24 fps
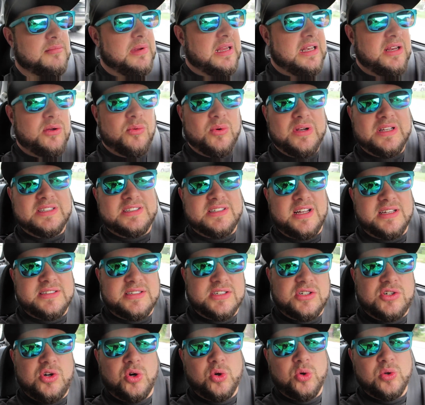Meaning when it's nice
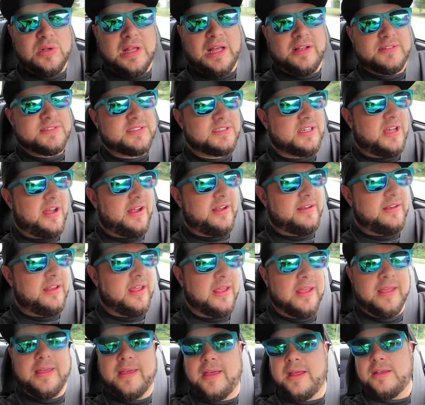and cool outside
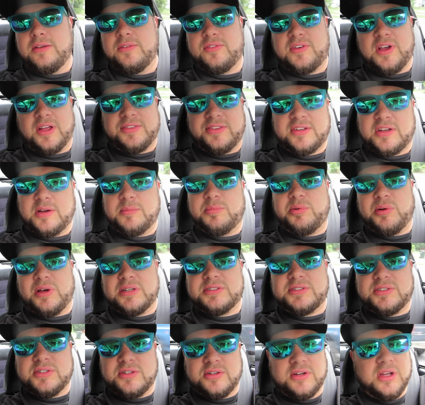and you've got the
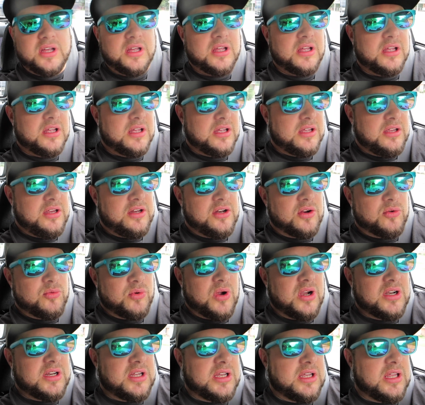compressor, you know,
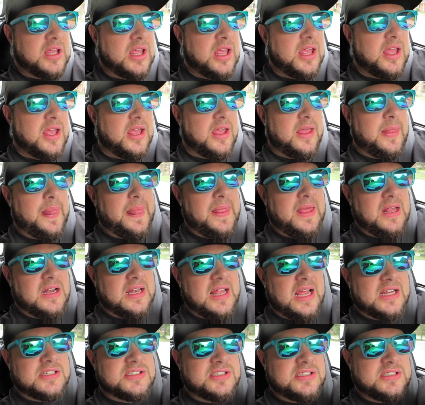running,
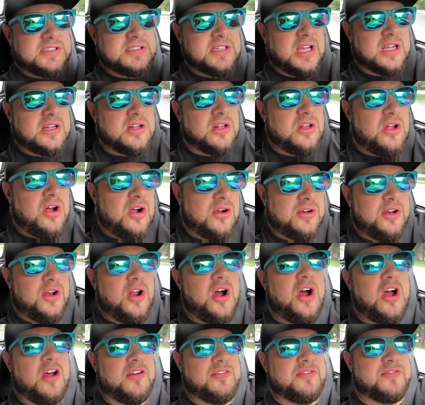it'll actually cycle on and
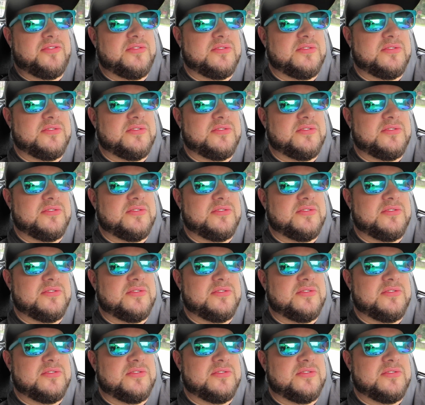off,